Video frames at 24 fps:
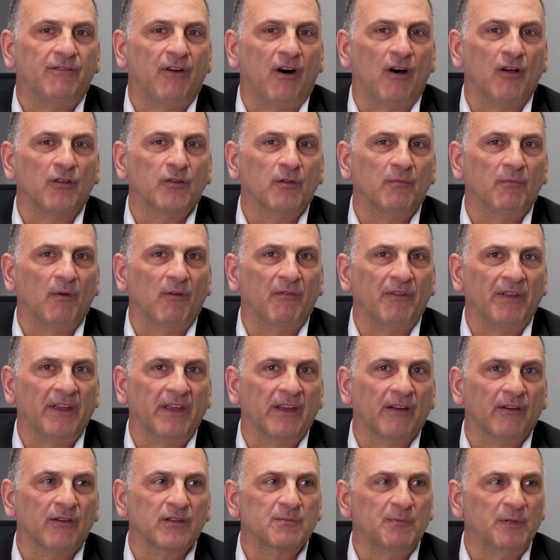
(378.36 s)
volume over
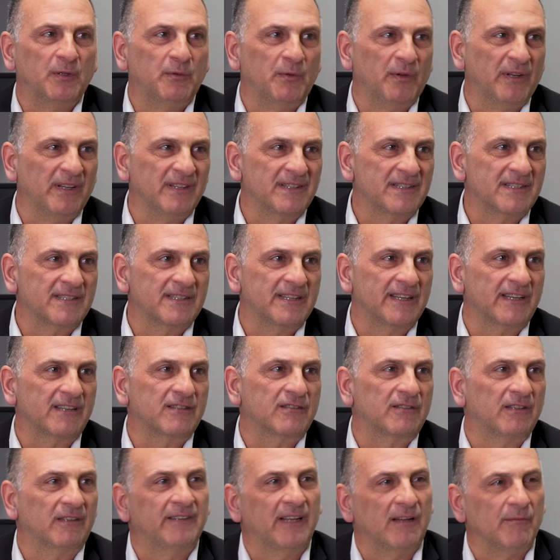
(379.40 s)
here is between six
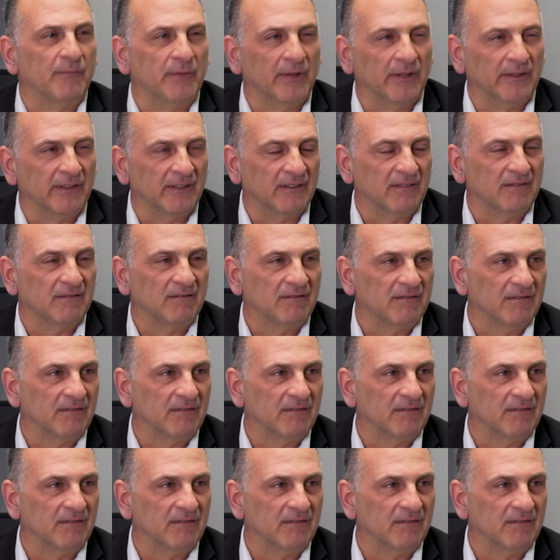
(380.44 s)
to ten million.